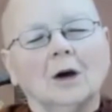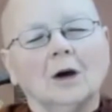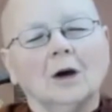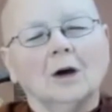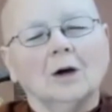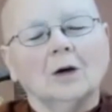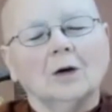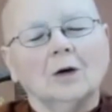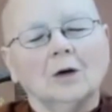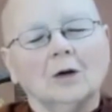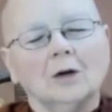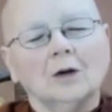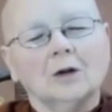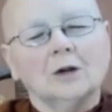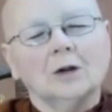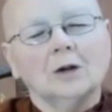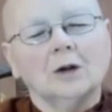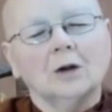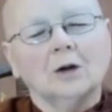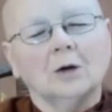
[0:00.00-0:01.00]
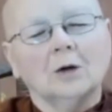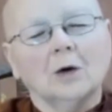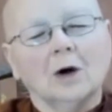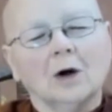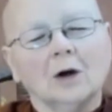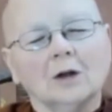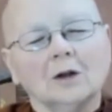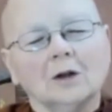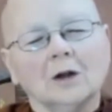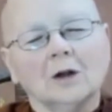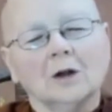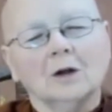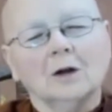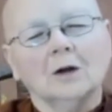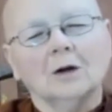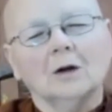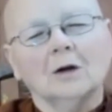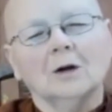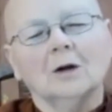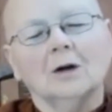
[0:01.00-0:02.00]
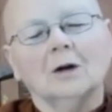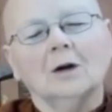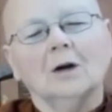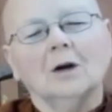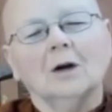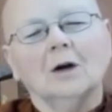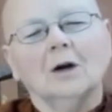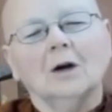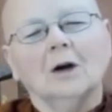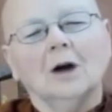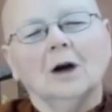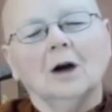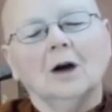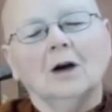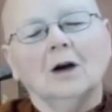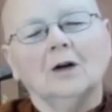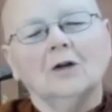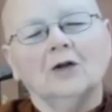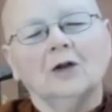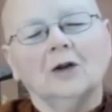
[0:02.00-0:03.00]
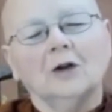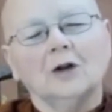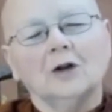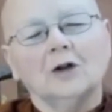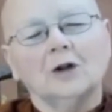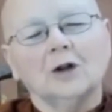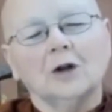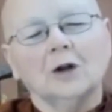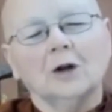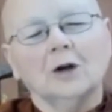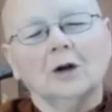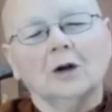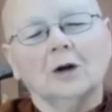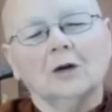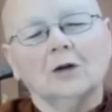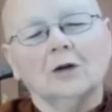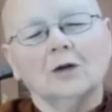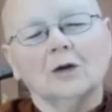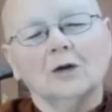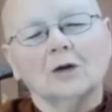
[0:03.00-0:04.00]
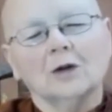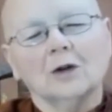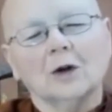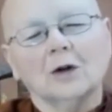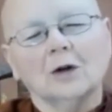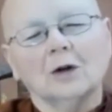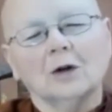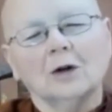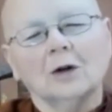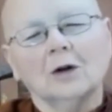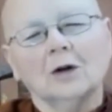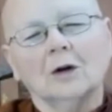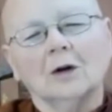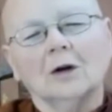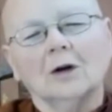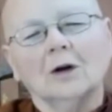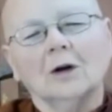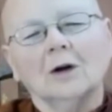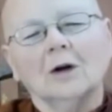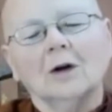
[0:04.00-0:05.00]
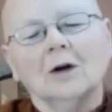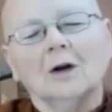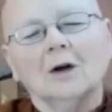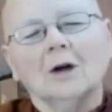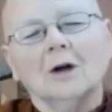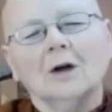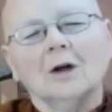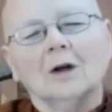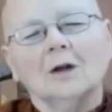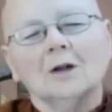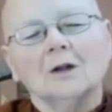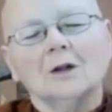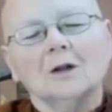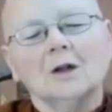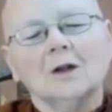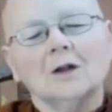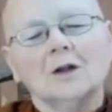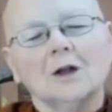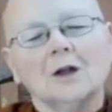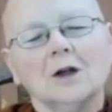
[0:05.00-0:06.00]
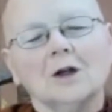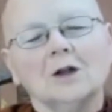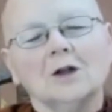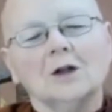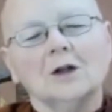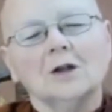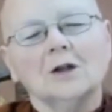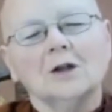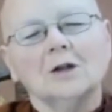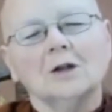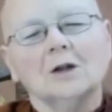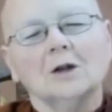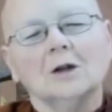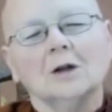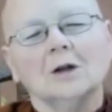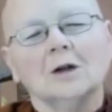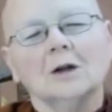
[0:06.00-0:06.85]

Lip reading: Notice the arising and finishing of those other sensations.